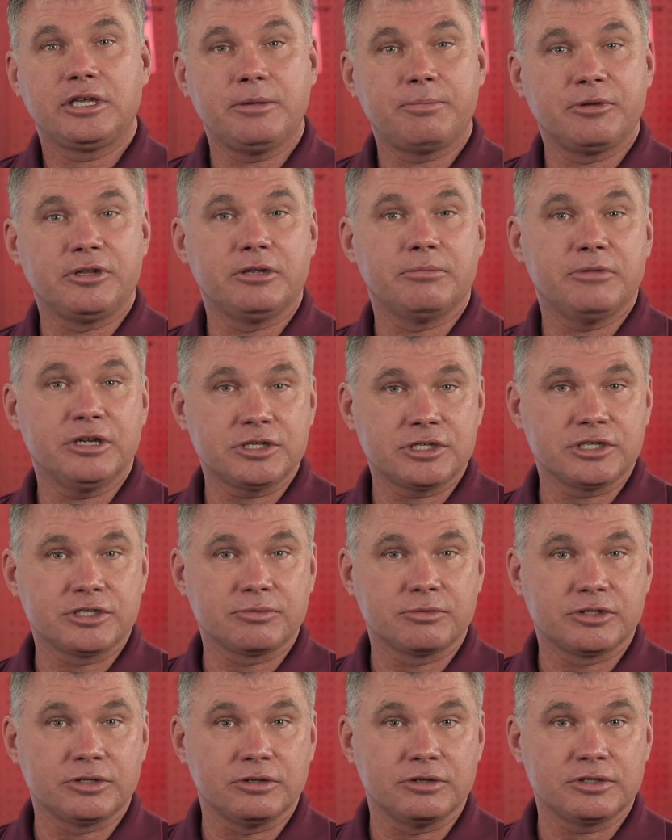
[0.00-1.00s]
Keeping the
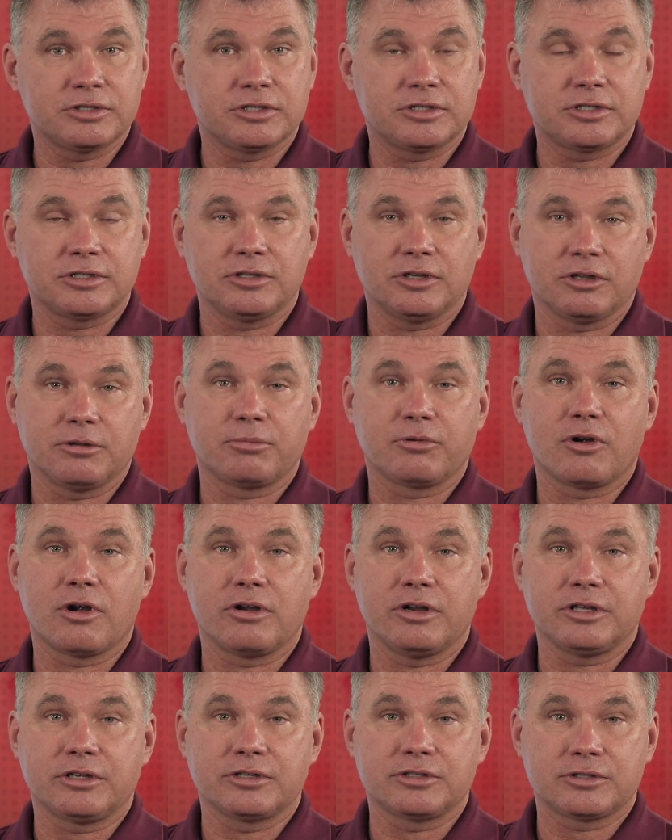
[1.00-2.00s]
emissions reduced is another
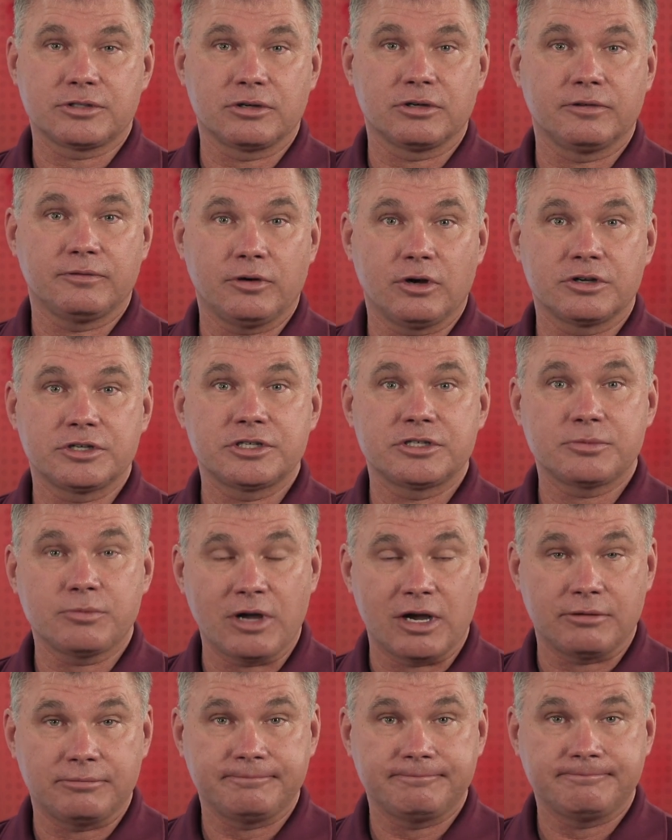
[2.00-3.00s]
priority concern of ours as well.